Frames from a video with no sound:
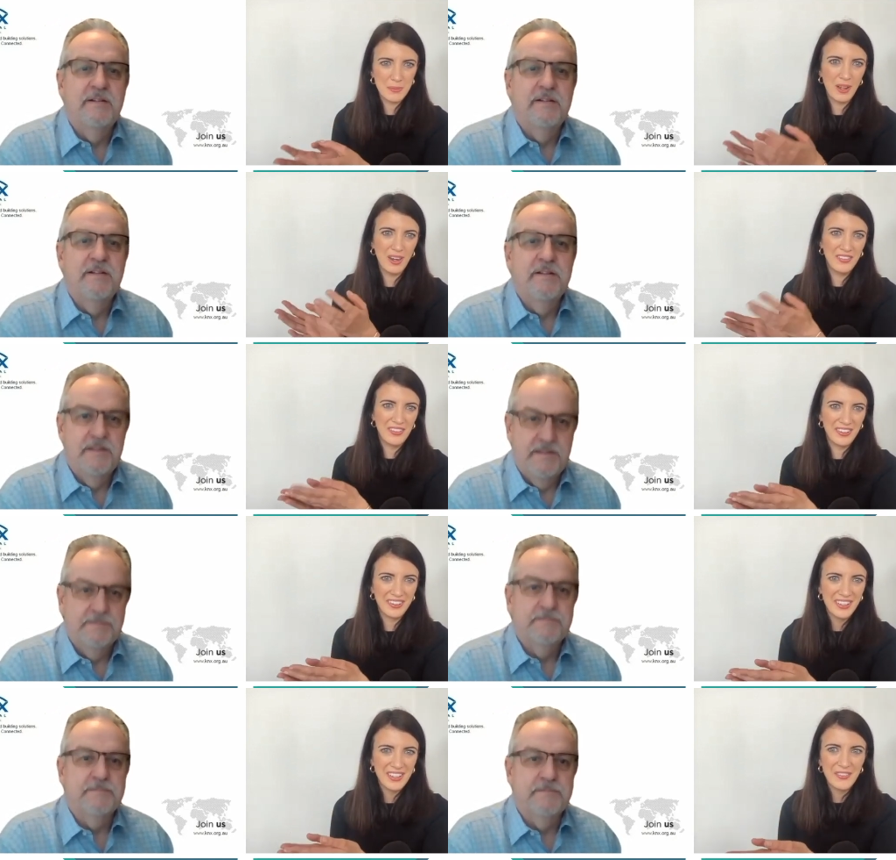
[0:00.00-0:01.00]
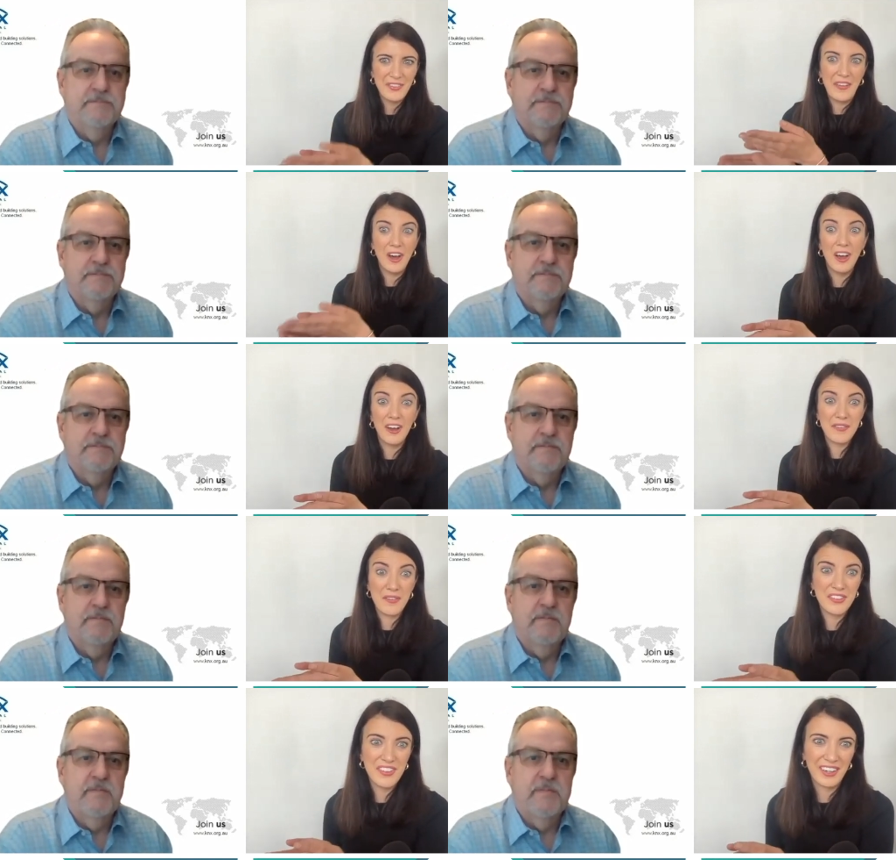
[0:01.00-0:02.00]
Speaker 1: supply and the like, the heart of
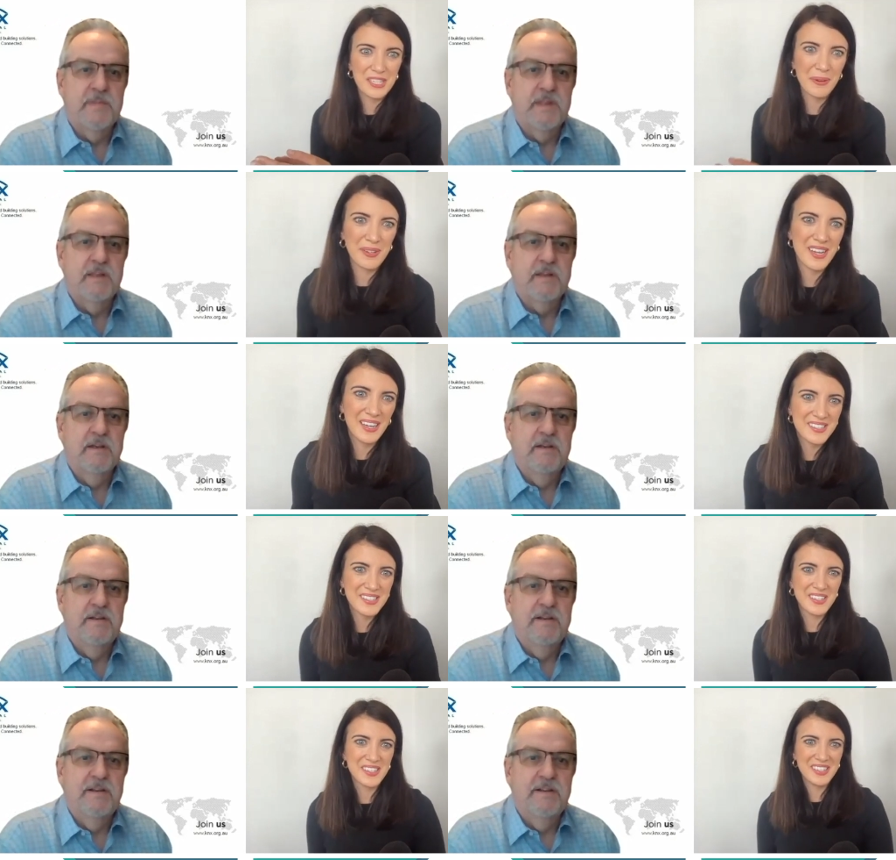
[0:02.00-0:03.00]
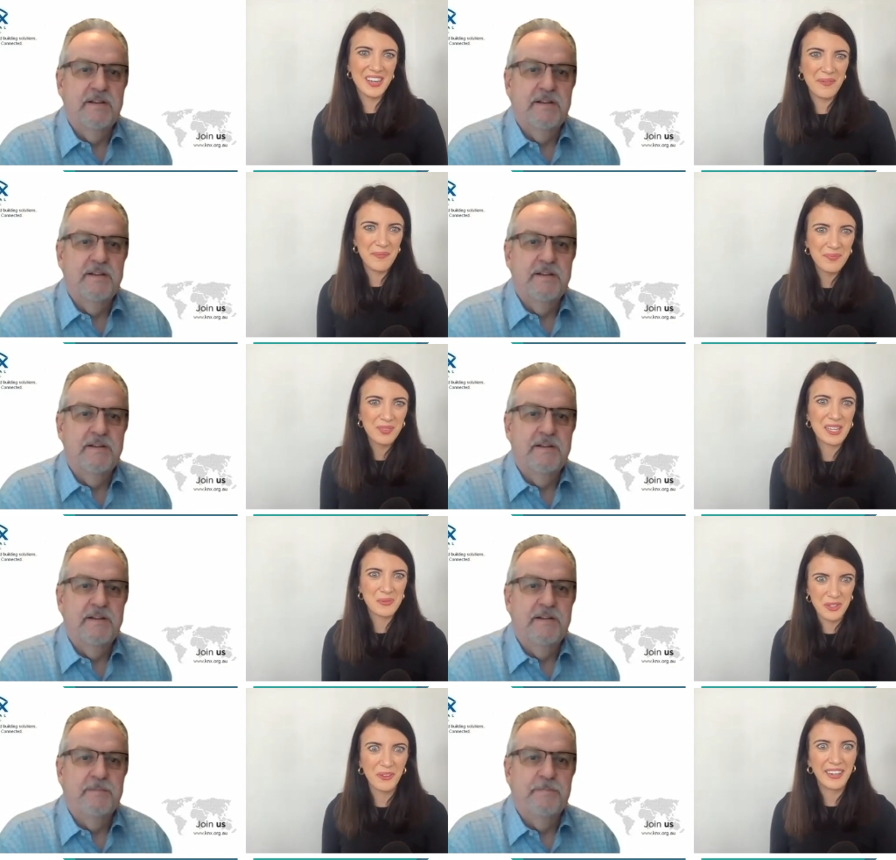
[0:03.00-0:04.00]
everything, I suppose that's the um, that's
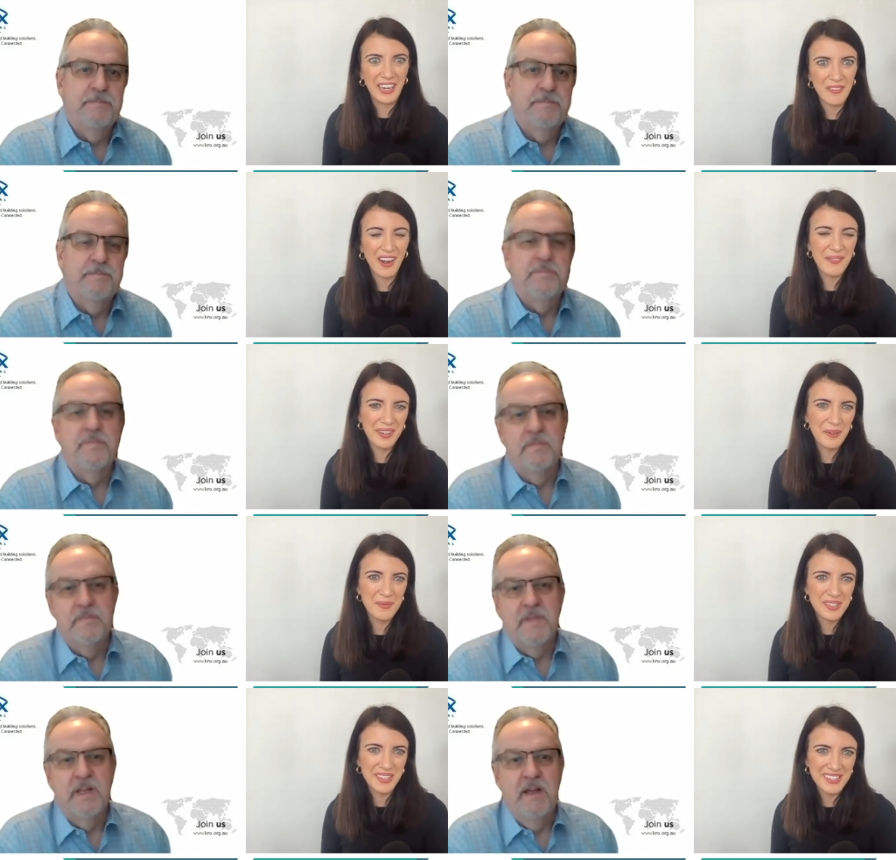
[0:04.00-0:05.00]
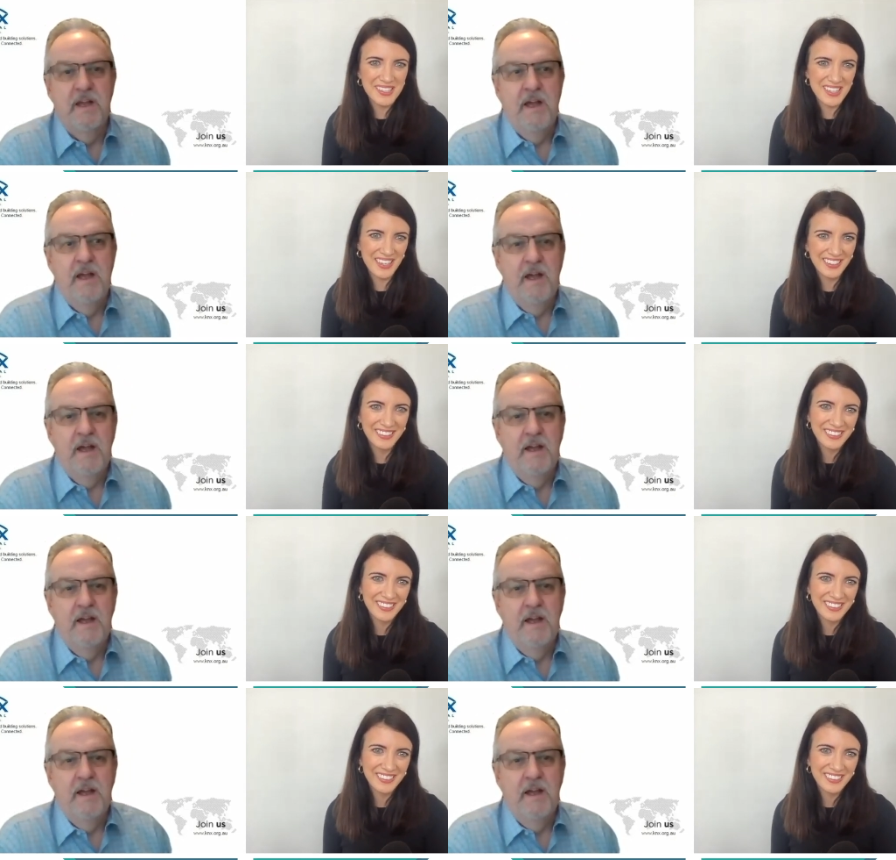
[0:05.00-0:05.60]
what you've got to get right when it comes to this. Is that